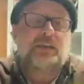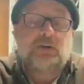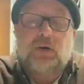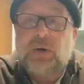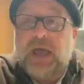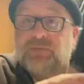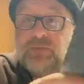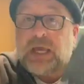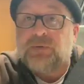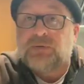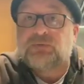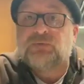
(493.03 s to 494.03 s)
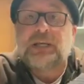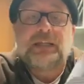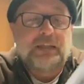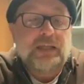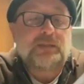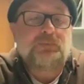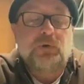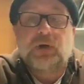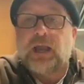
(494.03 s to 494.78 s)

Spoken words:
so as I was reading this book,